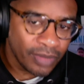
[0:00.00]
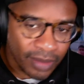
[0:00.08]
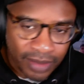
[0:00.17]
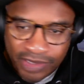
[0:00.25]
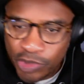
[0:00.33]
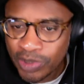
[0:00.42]

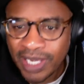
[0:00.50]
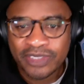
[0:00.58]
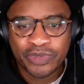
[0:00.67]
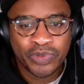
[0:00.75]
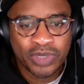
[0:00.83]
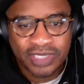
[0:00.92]

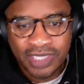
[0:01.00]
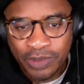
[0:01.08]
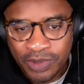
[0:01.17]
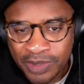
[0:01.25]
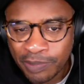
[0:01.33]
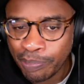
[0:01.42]
2014
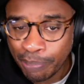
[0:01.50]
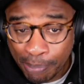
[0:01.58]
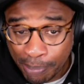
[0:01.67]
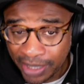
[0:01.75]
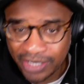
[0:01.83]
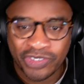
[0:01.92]
was a
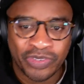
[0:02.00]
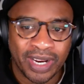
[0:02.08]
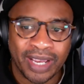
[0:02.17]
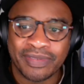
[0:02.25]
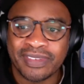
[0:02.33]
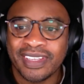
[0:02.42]
big
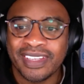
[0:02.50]
draft.